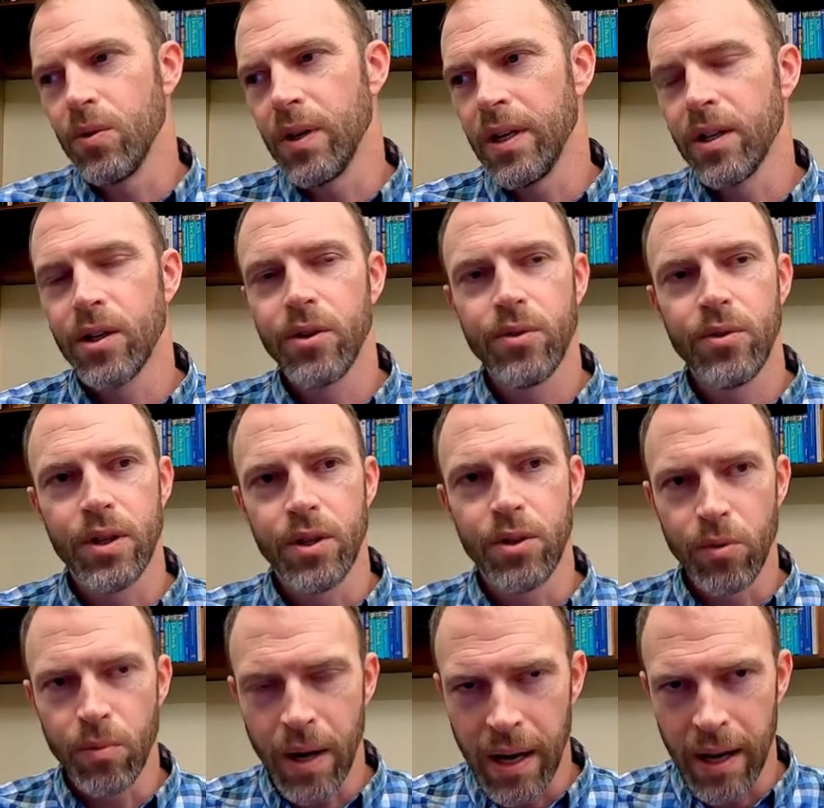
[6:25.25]
include a new
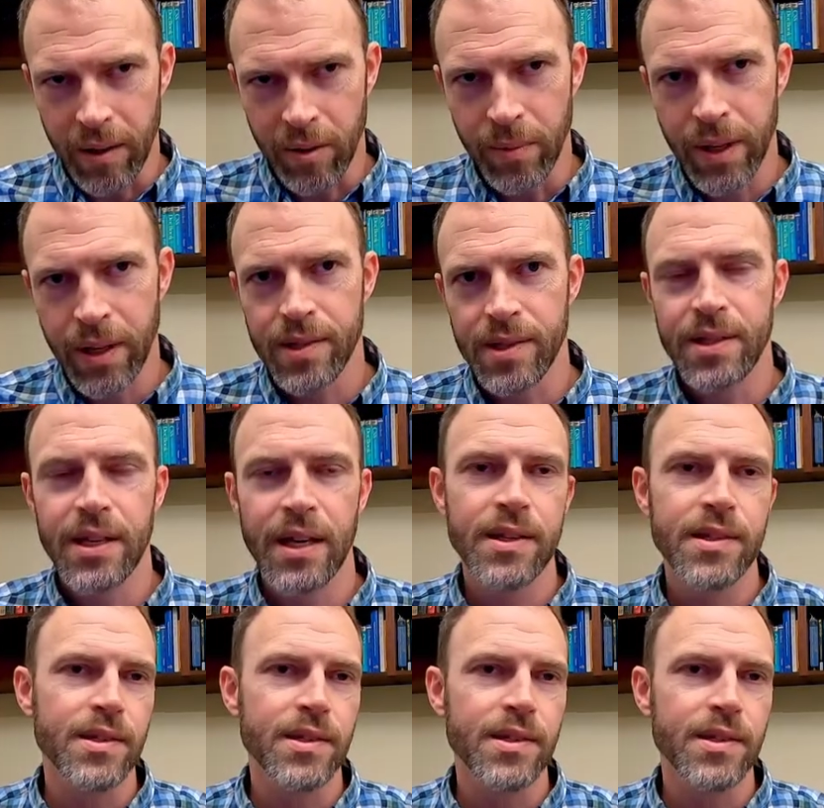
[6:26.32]
model because it takes